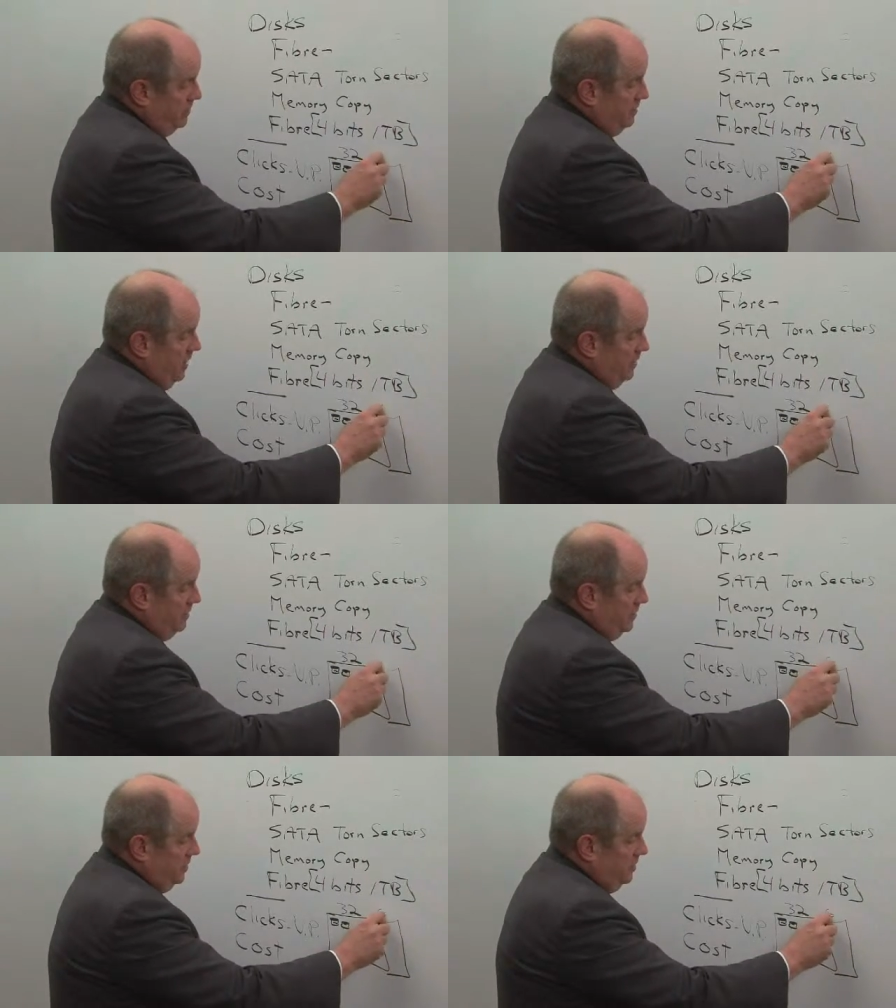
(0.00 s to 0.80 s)
say
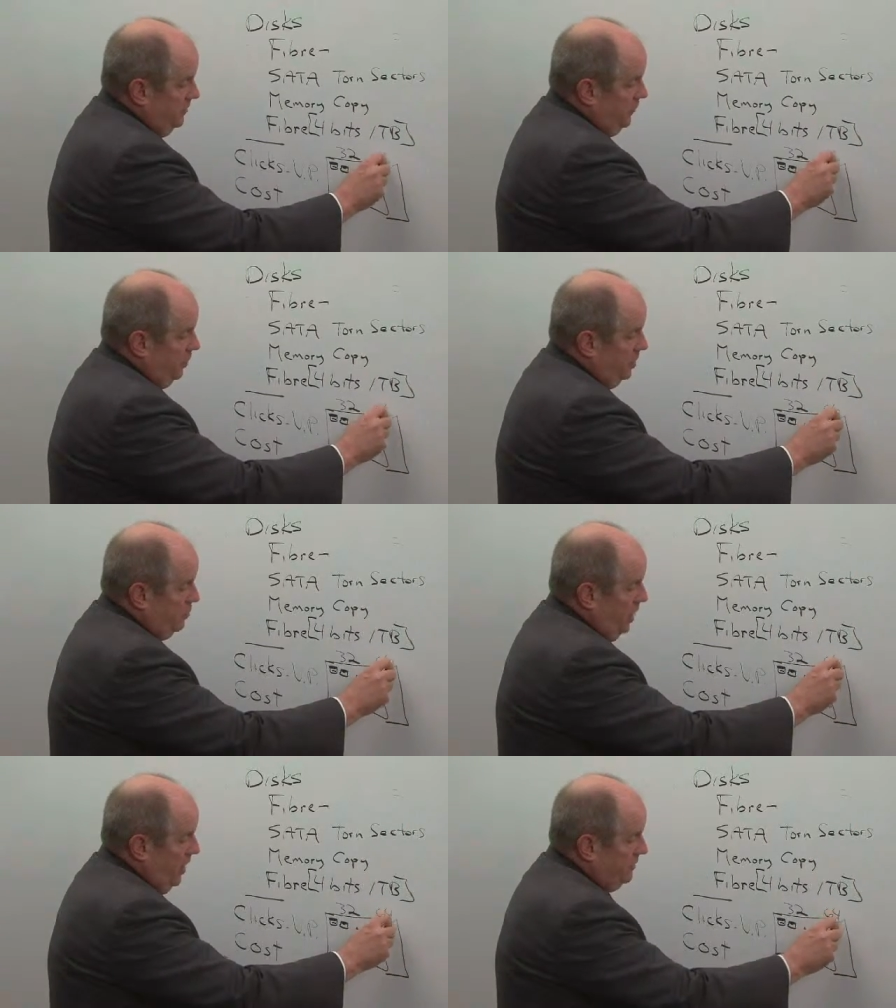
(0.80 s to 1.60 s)
to 64
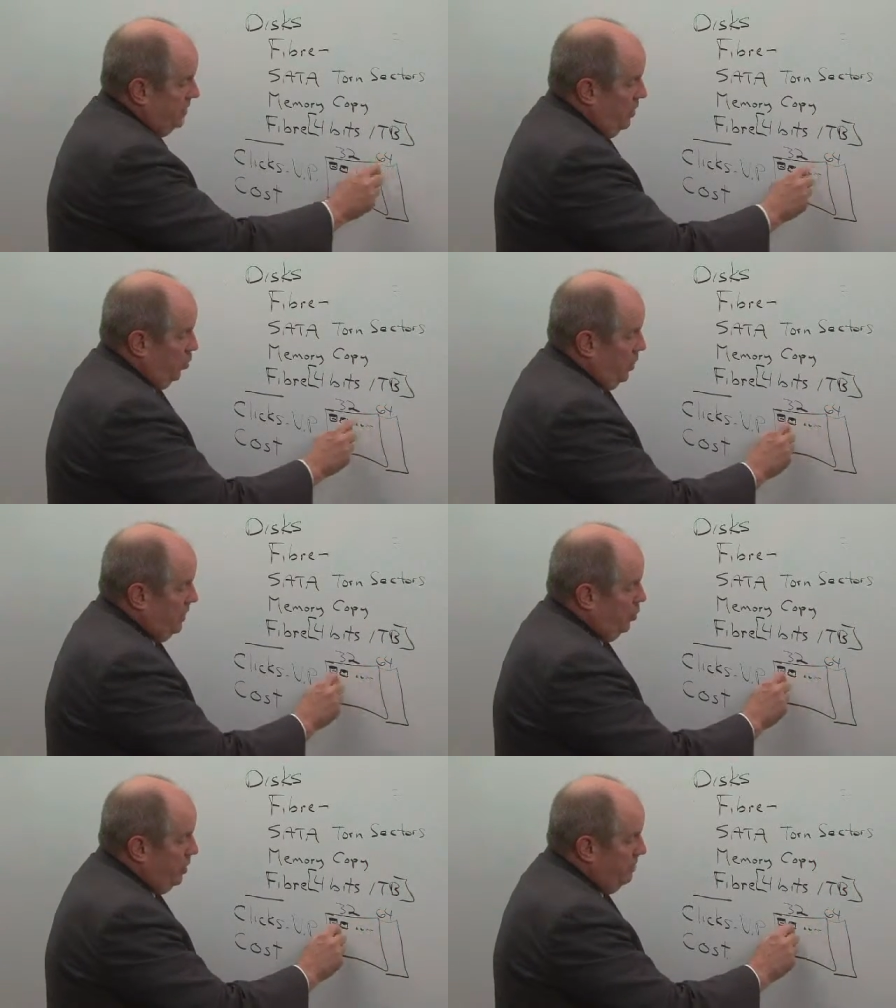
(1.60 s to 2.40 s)
drives,
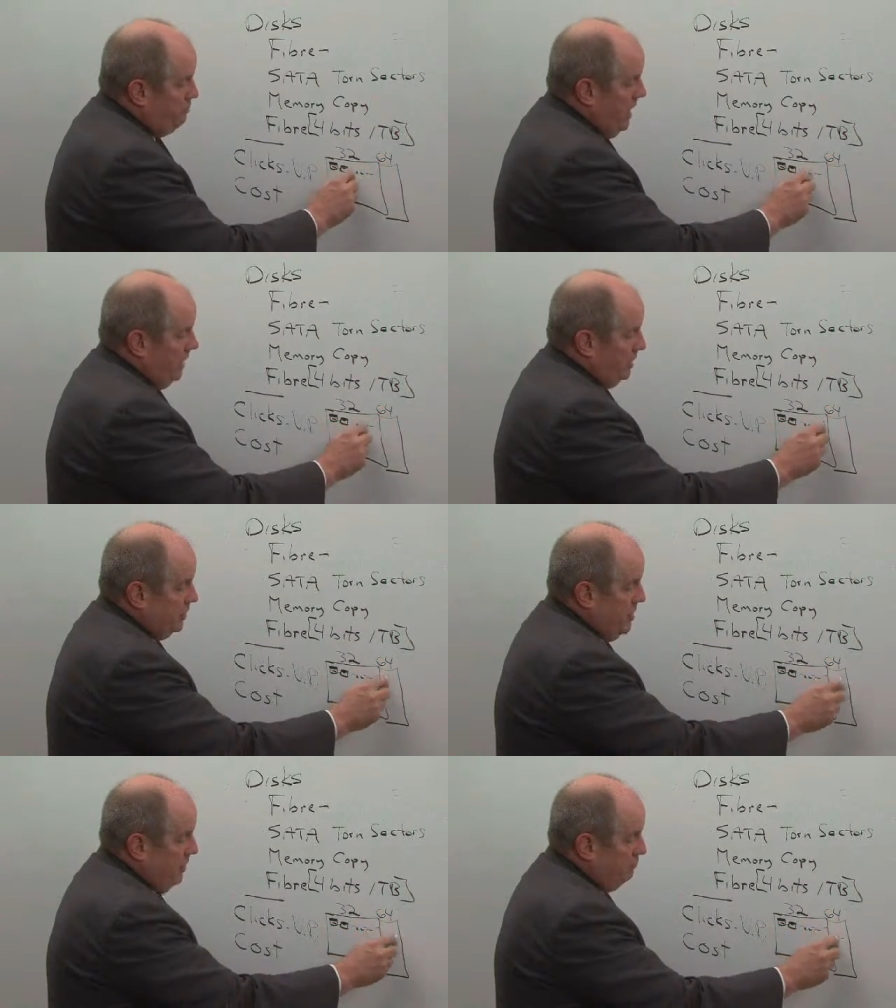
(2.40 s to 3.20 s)
we
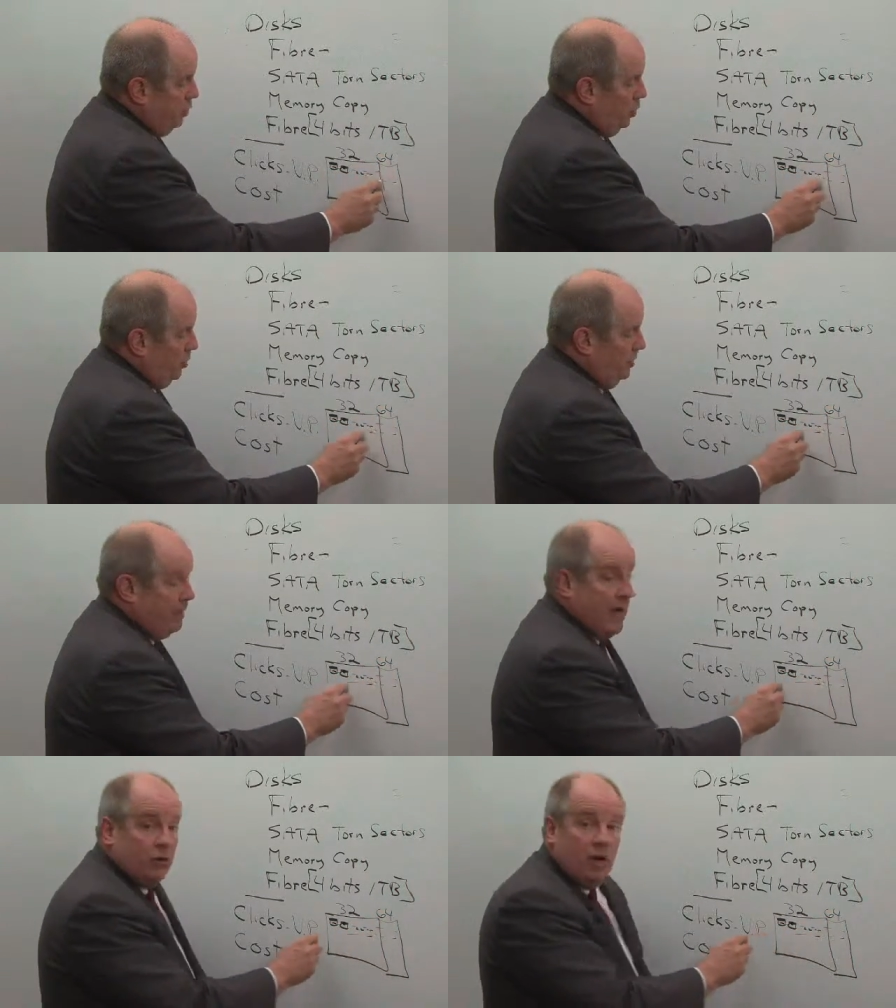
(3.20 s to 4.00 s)
rebalance that pool in the
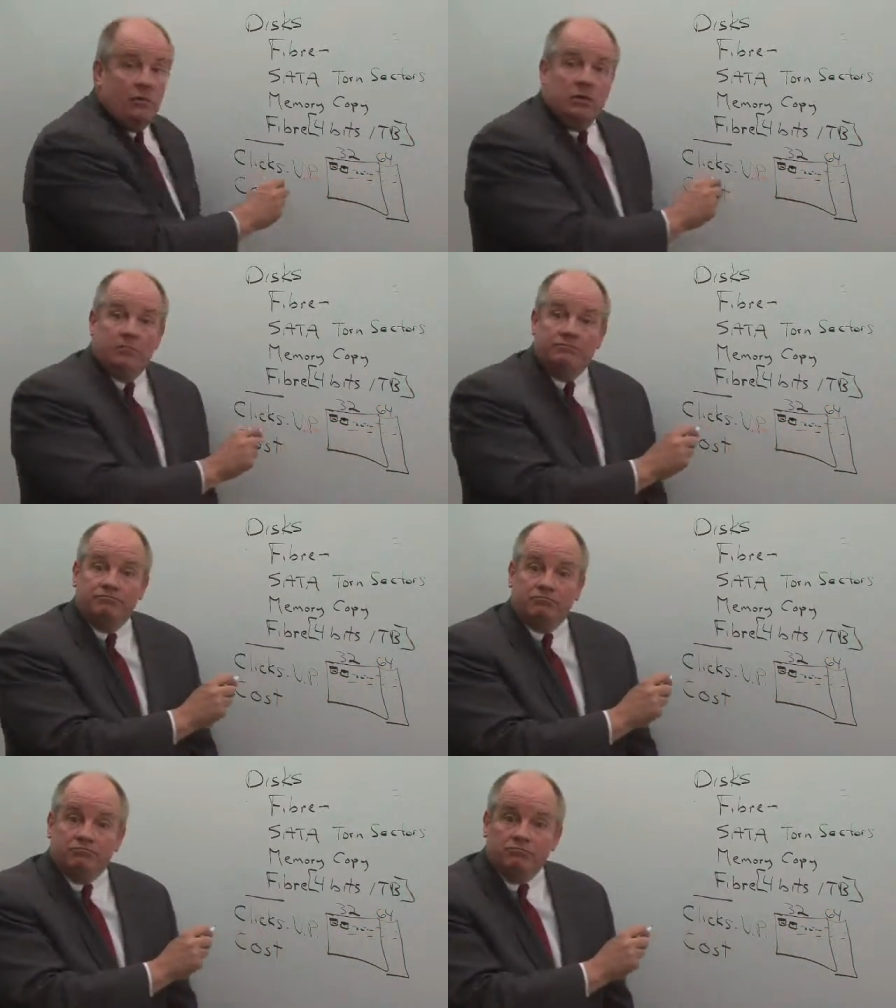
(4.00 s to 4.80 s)
background.
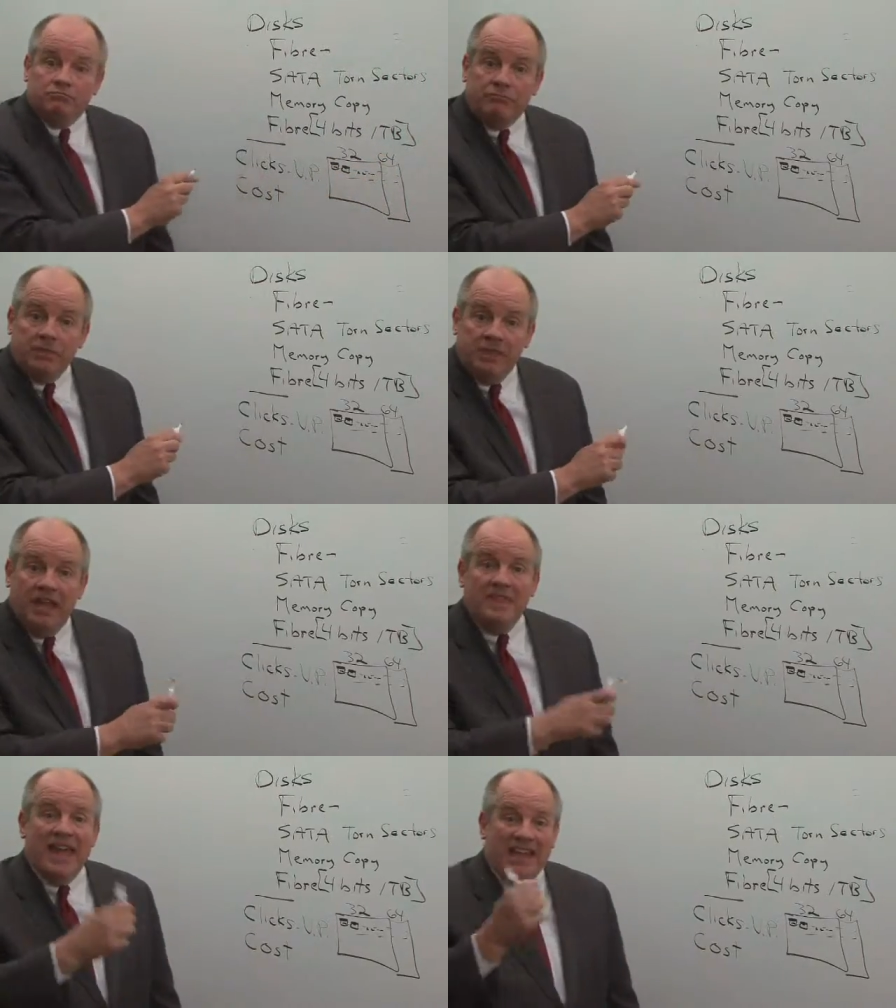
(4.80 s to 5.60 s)

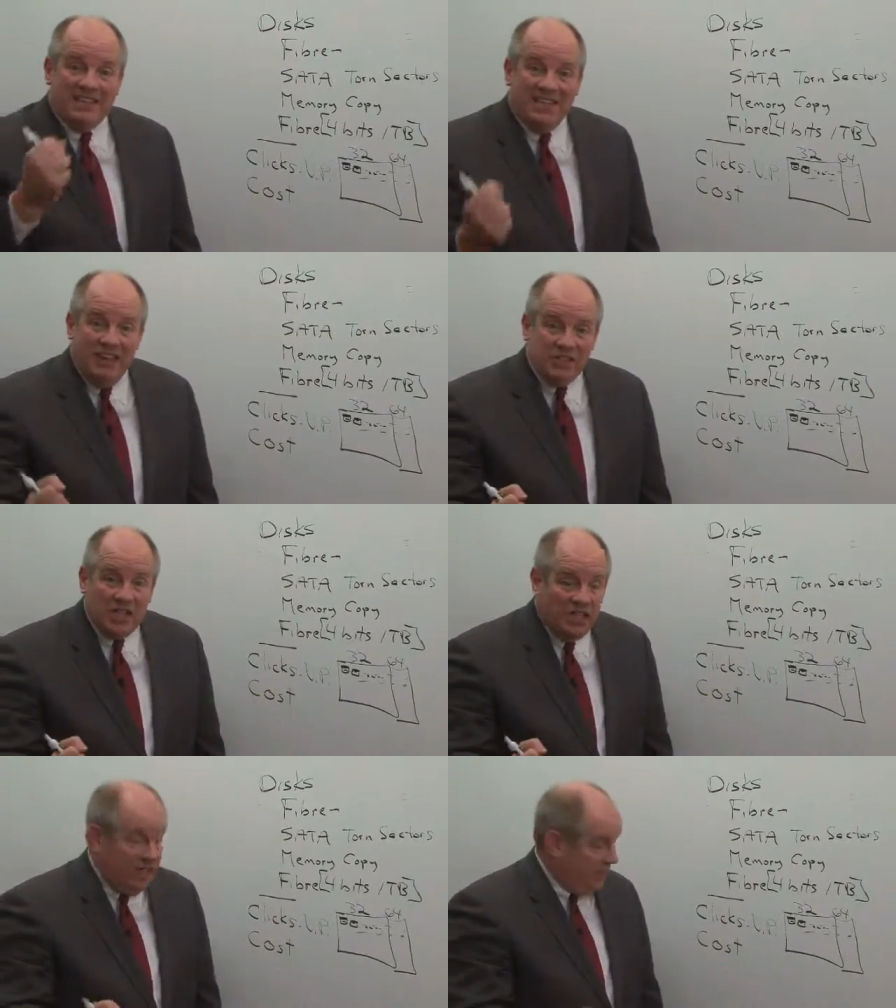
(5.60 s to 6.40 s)
Okay, that saves
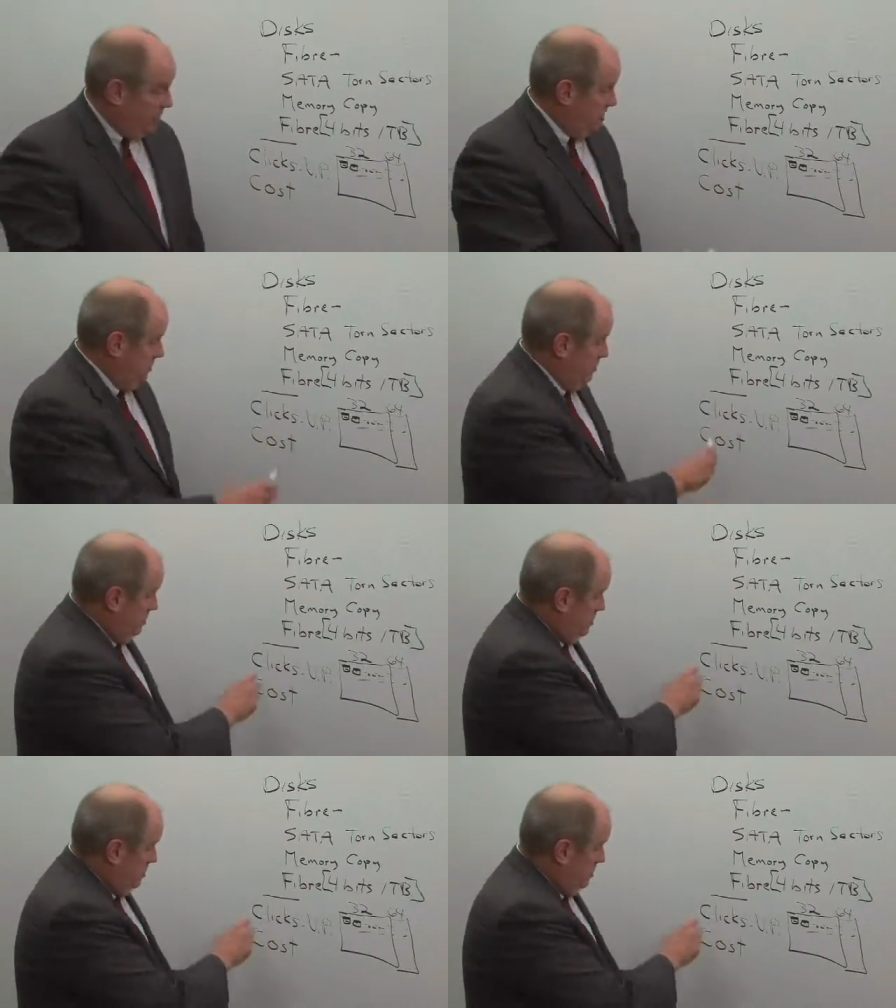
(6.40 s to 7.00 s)
clicks,